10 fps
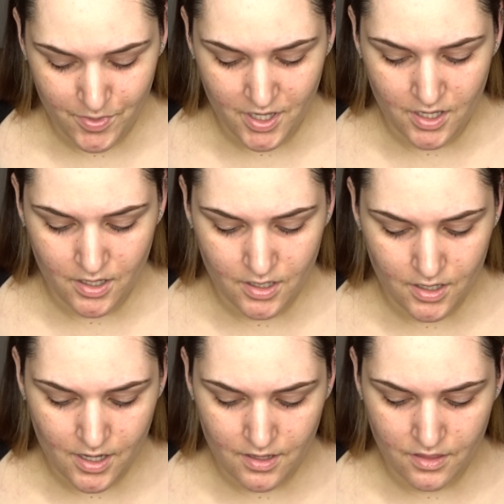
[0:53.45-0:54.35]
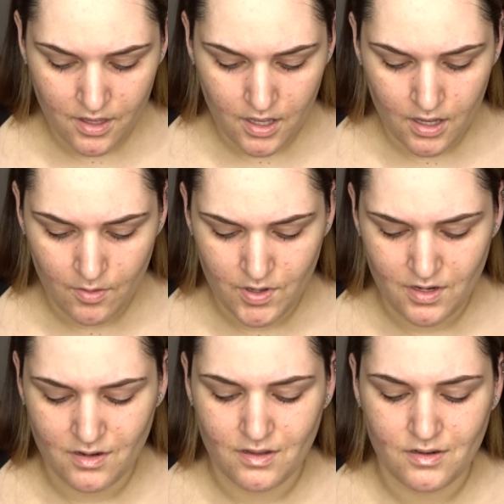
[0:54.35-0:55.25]
me kind of thing. I
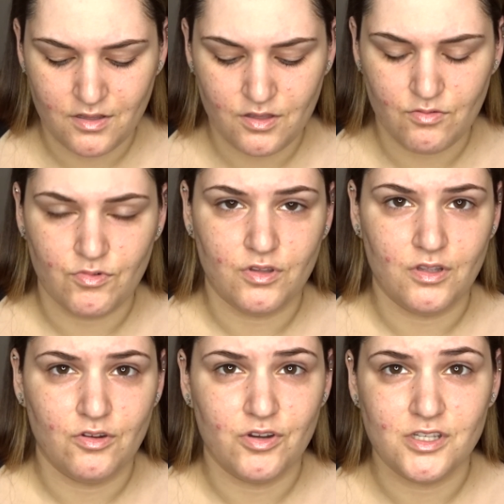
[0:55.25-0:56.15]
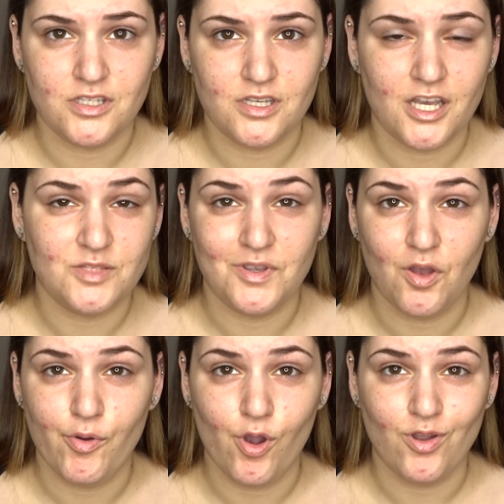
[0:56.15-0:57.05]
mean, nothing really crazy has been
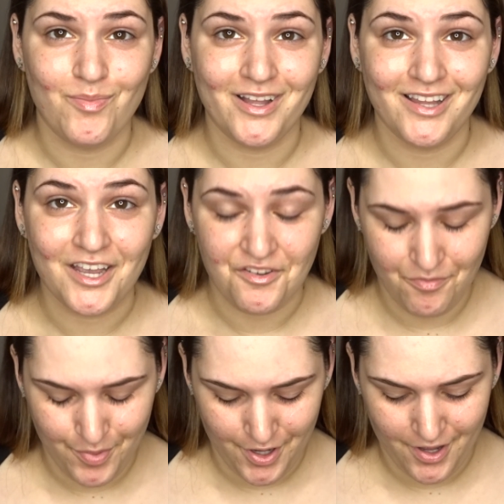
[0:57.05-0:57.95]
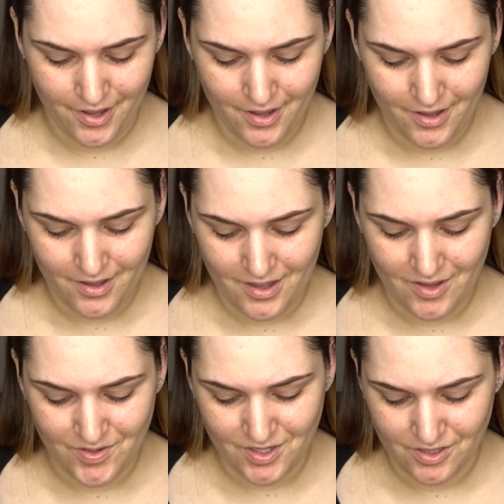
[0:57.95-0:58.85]
going on in my life, but
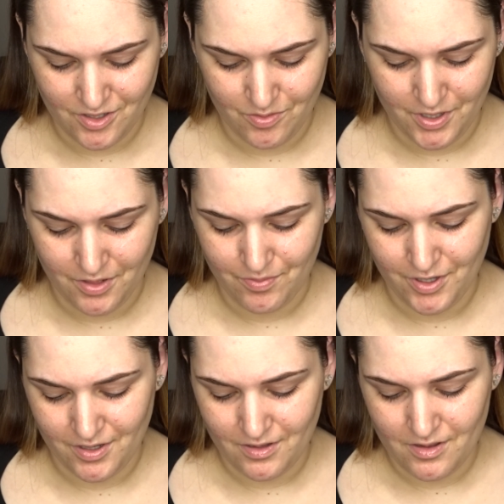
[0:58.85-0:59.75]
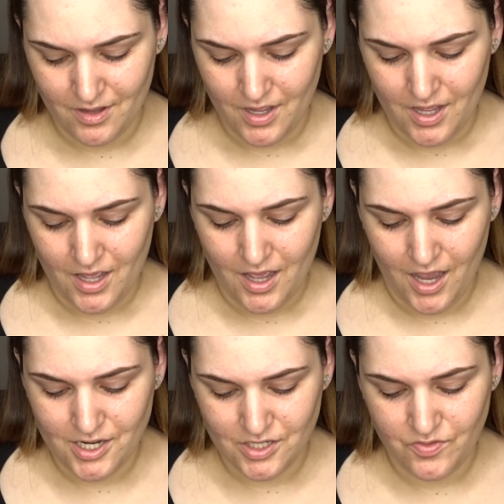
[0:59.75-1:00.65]
I mean a little bit, but
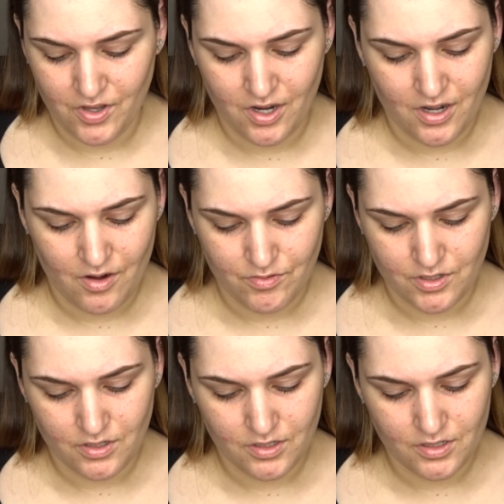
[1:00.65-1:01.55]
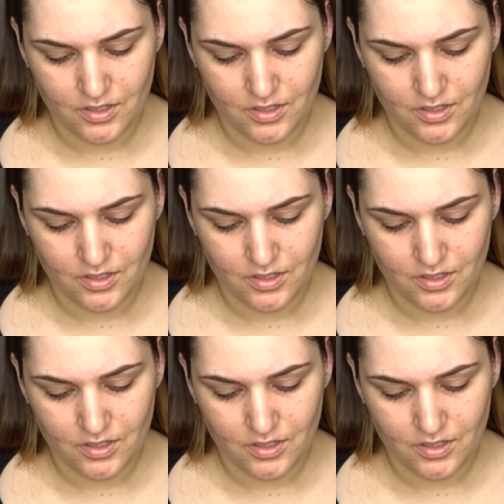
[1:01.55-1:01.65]
I just figured I would